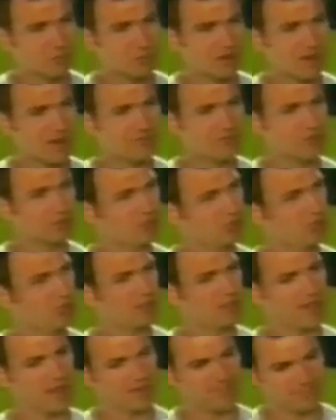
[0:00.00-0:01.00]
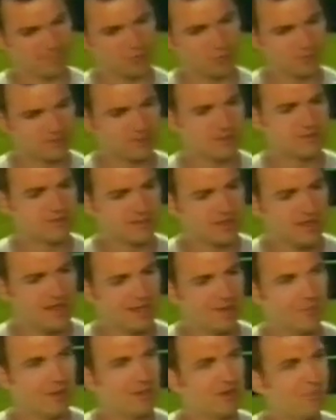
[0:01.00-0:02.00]
we have to look at force and
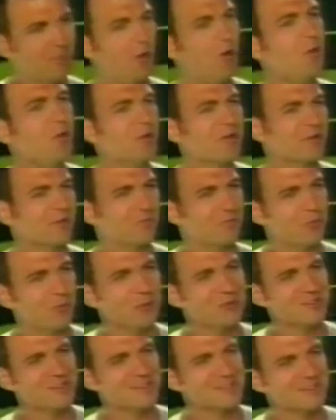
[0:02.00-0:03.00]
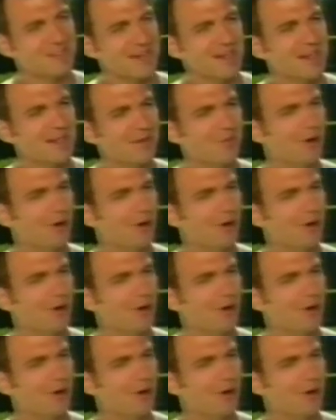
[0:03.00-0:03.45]
time. And Napoleon, force and time